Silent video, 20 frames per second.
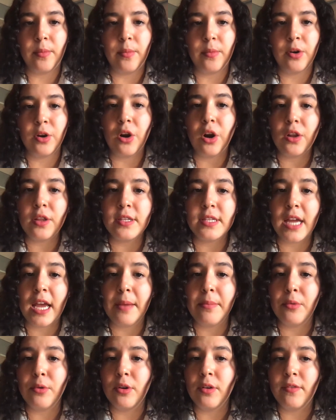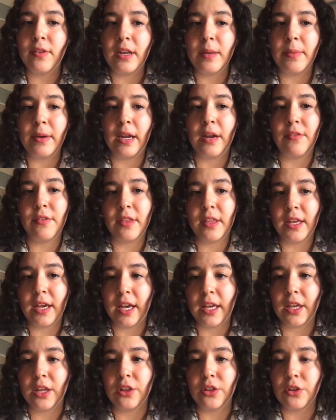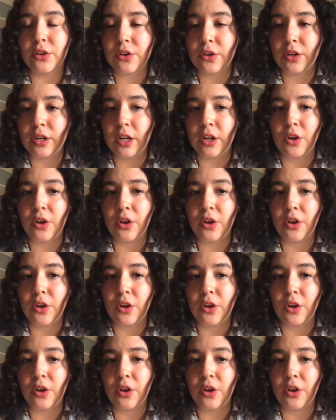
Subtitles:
Regardless, I am motivated by everything I can learn